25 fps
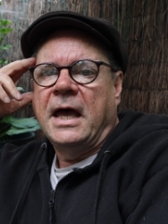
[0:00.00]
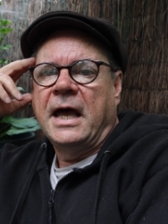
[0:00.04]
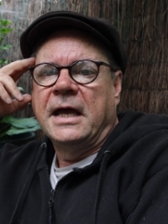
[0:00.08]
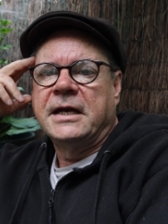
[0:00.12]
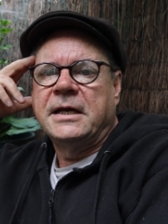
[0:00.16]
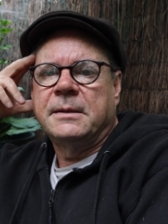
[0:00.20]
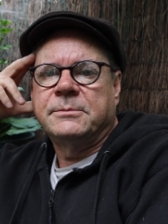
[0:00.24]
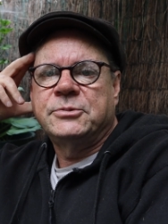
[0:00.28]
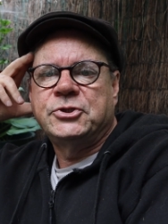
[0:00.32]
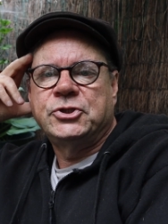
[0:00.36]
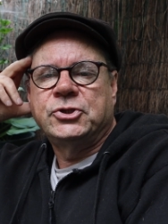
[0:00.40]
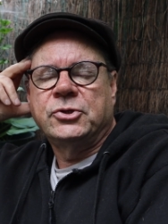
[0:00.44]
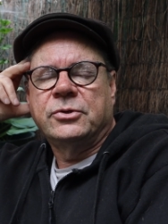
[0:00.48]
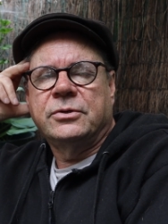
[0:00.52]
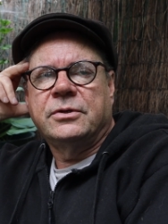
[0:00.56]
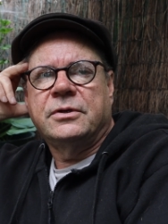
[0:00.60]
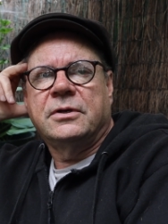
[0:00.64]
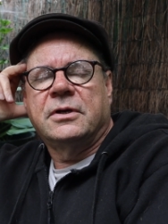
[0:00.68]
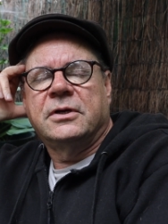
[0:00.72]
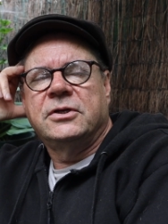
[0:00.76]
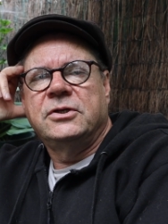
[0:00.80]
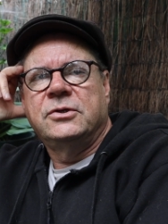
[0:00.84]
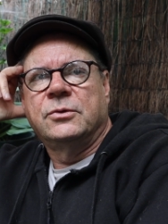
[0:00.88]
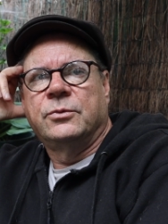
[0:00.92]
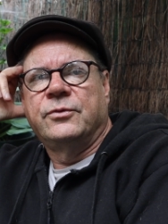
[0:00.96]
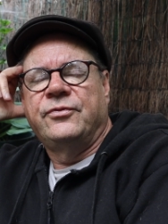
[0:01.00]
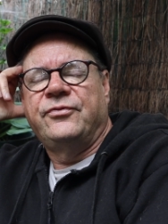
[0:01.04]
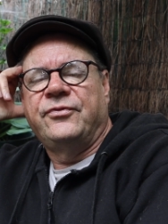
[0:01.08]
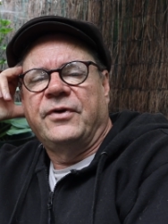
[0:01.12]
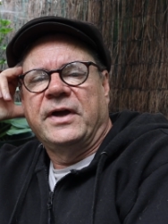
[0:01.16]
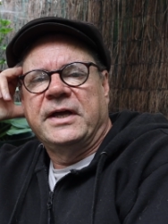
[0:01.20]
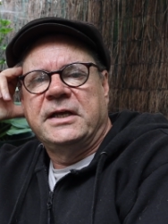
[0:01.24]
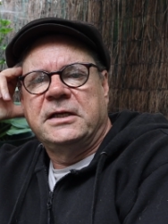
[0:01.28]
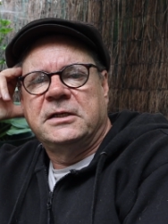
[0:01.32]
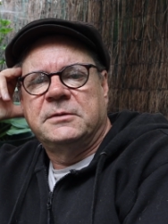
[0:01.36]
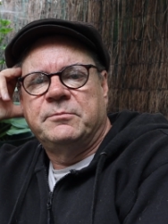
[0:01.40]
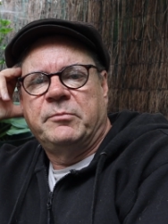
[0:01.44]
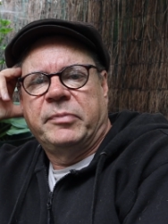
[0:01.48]
And I'm sure you'll
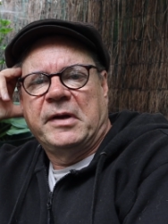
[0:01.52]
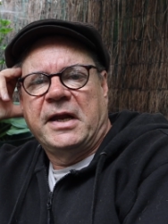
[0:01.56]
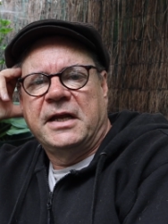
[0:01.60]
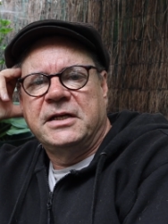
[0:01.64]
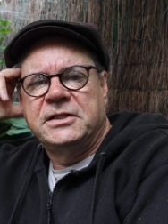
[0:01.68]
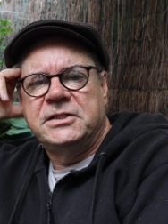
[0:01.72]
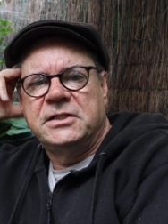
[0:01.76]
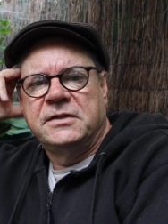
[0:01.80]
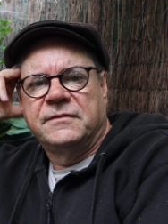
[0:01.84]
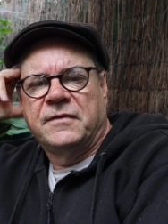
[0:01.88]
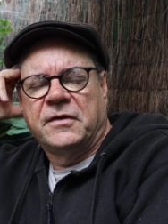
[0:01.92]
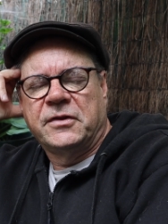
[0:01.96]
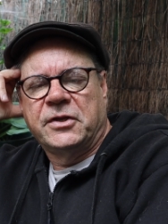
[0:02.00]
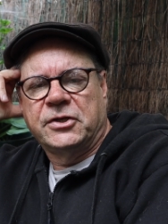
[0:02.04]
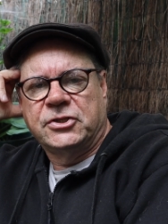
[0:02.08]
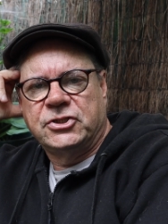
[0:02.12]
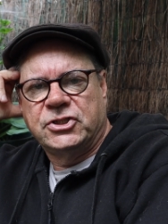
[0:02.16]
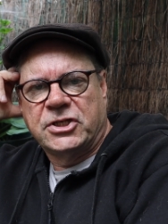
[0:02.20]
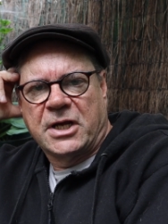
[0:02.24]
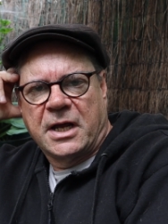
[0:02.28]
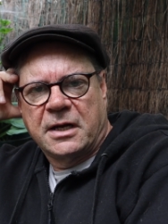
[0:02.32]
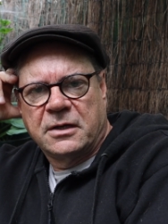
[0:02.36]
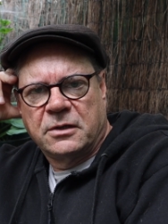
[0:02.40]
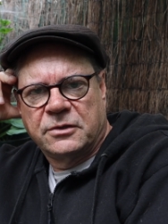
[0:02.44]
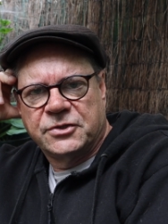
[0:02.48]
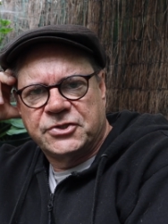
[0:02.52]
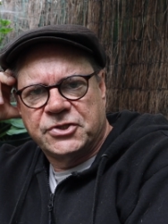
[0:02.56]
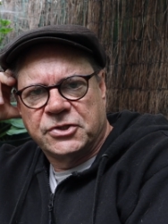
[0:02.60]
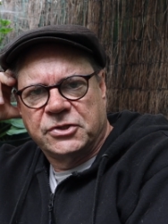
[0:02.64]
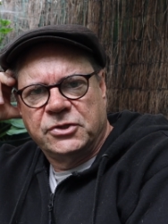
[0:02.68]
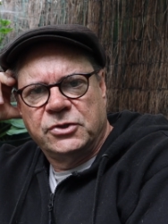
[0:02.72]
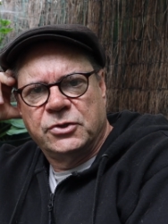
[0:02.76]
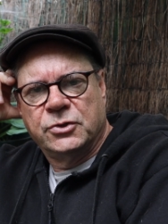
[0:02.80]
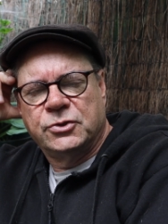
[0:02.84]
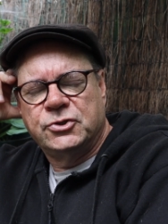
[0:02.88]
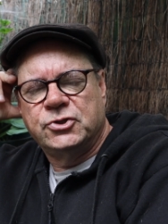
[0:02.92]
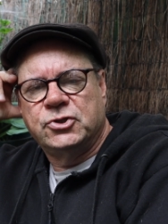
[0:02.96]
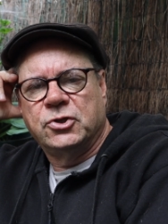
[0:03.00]
find plenty of other channels on
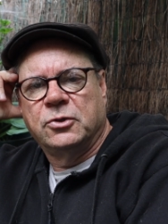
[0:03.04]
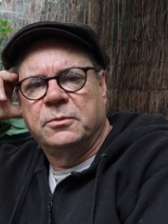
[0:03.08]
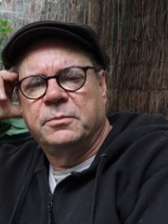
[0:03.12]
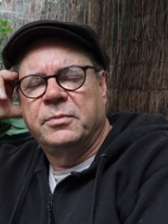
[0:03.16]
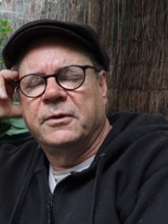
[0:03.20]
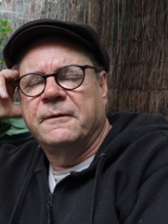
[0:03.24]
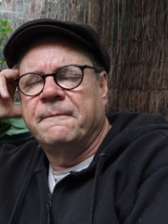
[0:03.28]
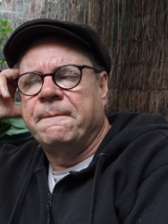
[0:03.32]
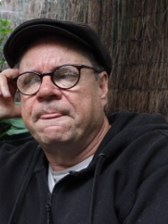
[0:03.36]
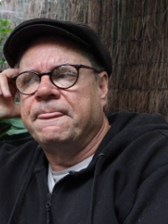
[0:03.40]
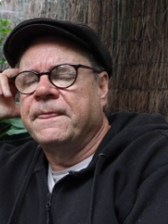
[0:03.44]
YouTube